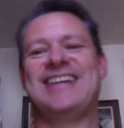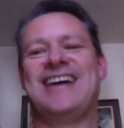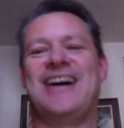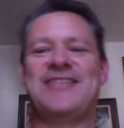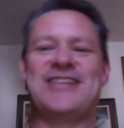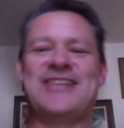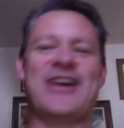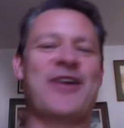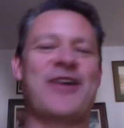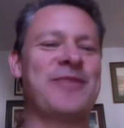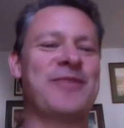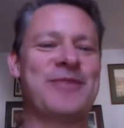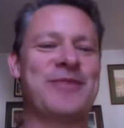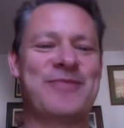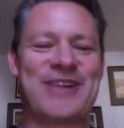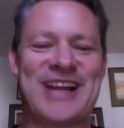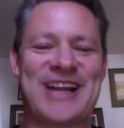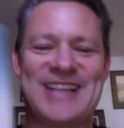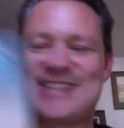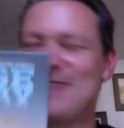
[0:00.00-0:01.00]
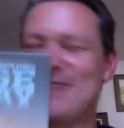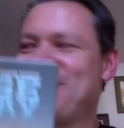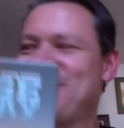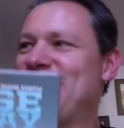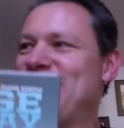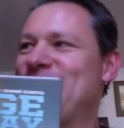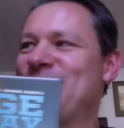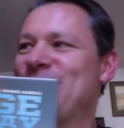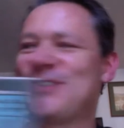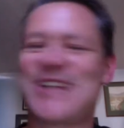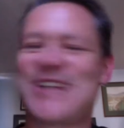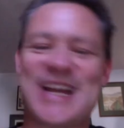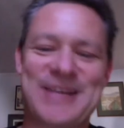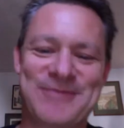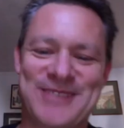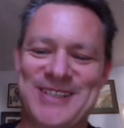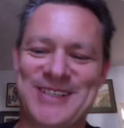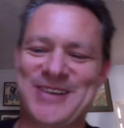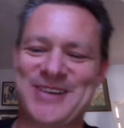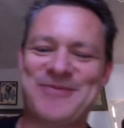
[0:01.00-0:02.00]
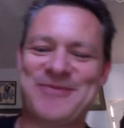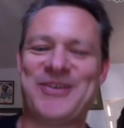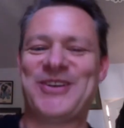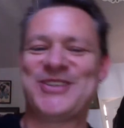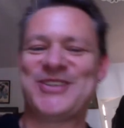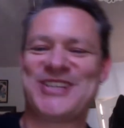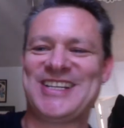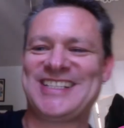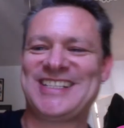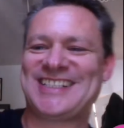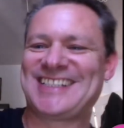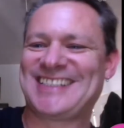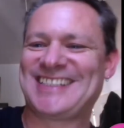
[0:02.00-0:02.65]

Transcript: I'm terrible at pronouncing people's names, so apologies.